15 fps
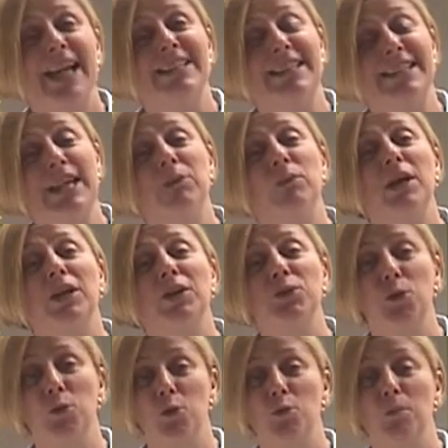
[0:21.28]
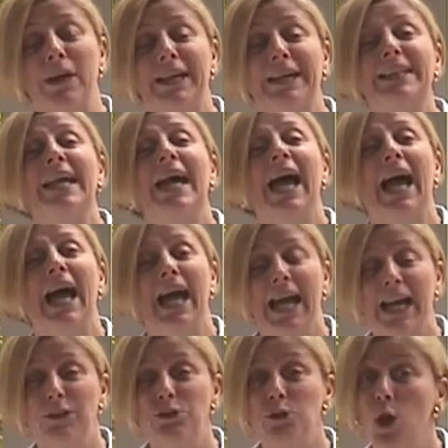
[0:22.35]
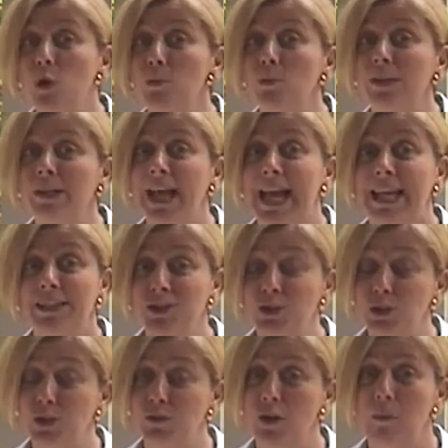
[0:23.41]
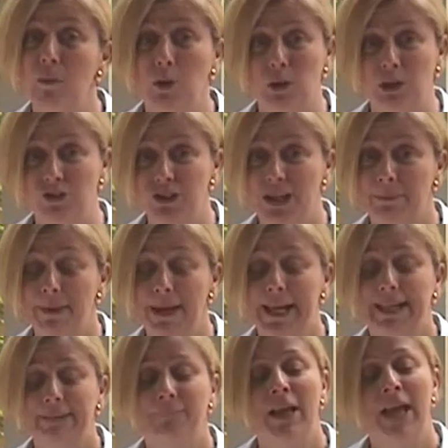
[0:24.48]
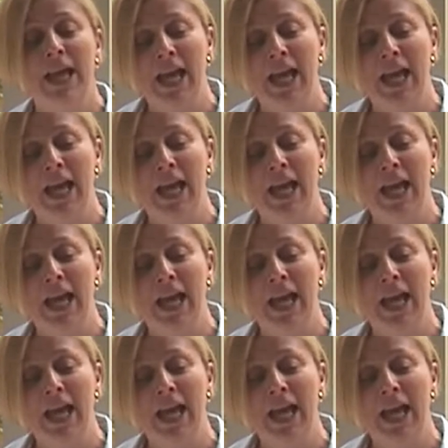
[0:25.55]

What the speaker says: Today we're going to talk about how to open and serve a bottle of champagne.